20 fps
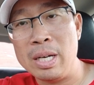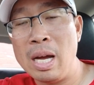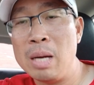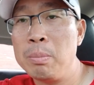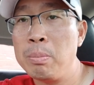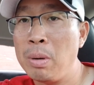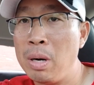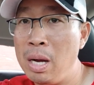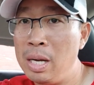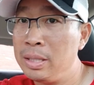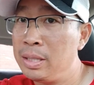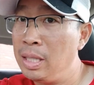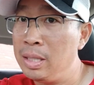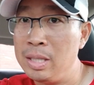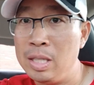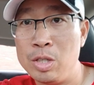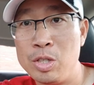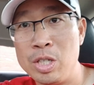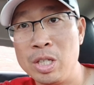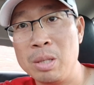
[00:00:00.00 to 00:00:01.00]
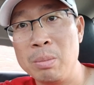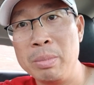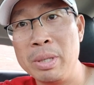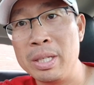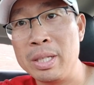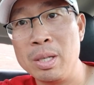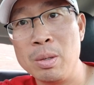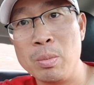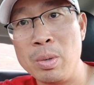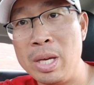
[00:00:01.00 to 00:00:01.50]
I'd get that chicken
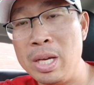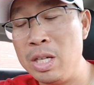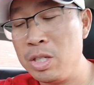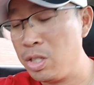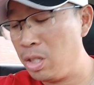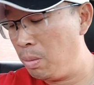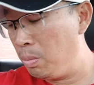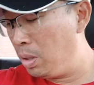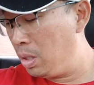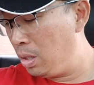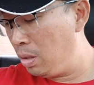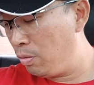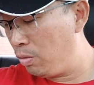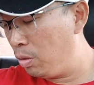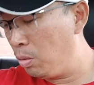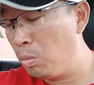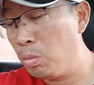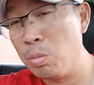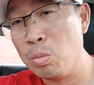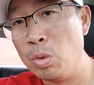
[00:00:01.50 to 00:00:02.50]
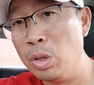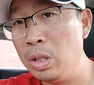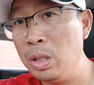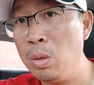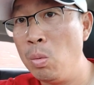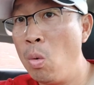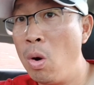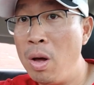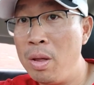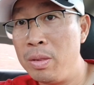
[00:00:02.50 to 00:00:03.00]
bacon and ranch. I mean, if you
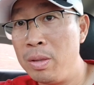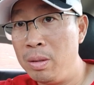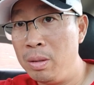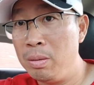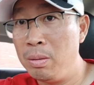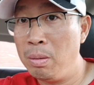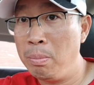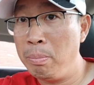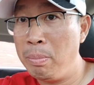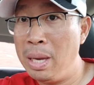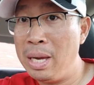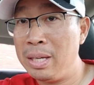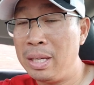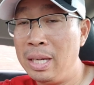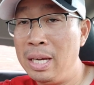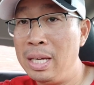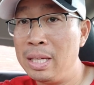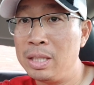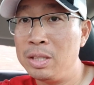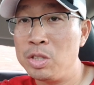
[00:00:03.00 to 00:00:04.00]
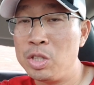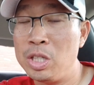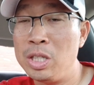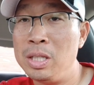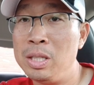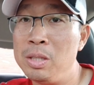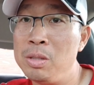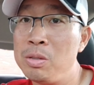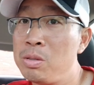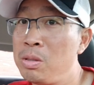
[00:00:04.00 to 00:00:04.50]
really want bacon, egg, and
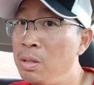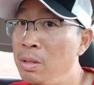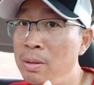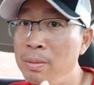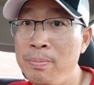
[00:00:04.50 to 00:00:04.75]
cheese,